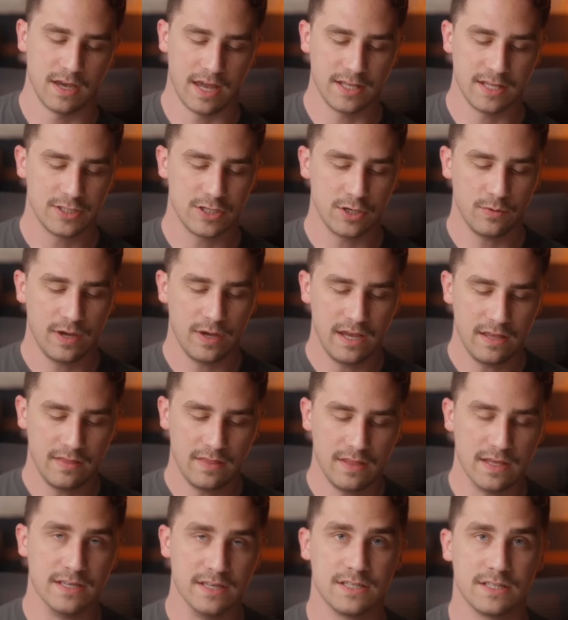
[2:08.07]
And so
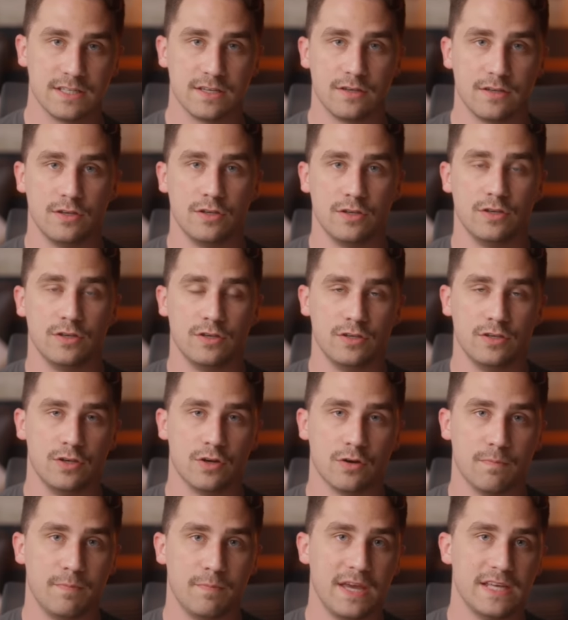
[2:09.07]
in this,
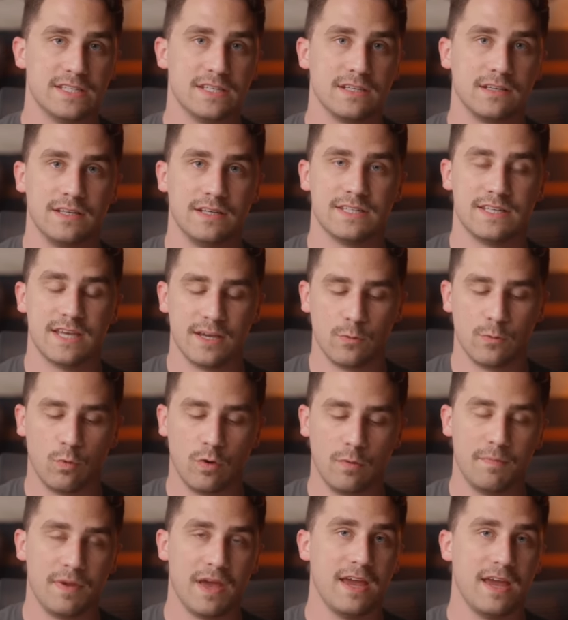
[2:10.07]
you're basically saying
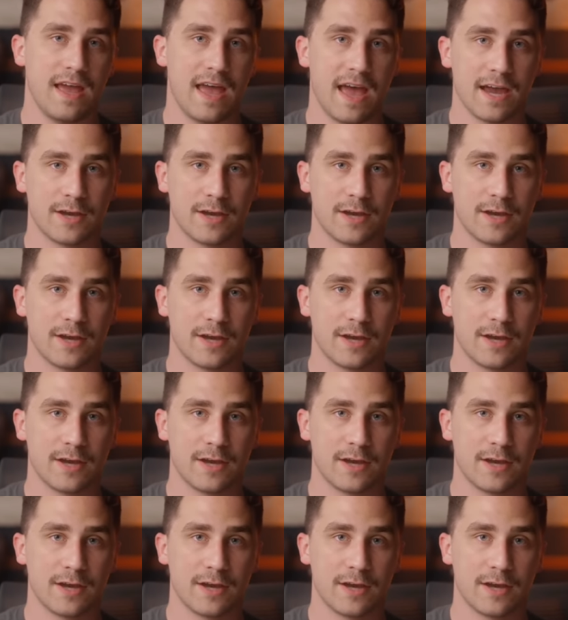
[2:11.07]
we'll pay